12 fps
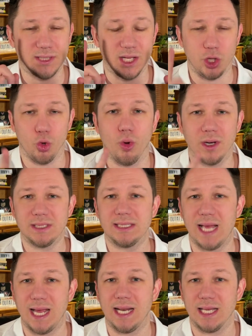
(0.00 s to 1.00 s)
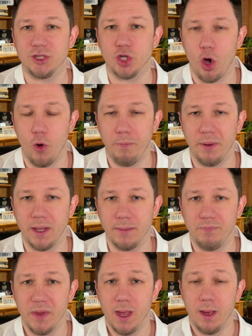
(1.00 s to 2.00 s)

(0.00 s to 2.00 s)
that your state is open